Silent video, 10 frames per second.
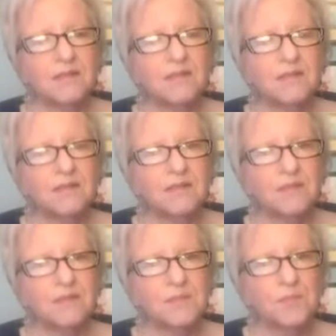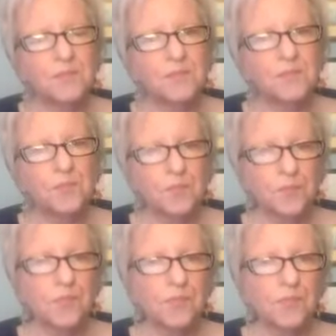
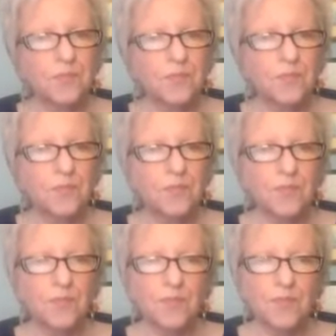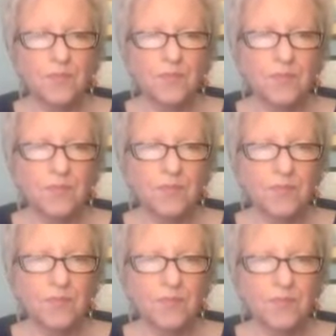
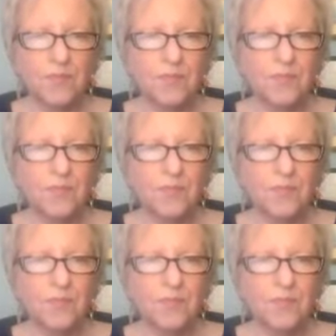(silent)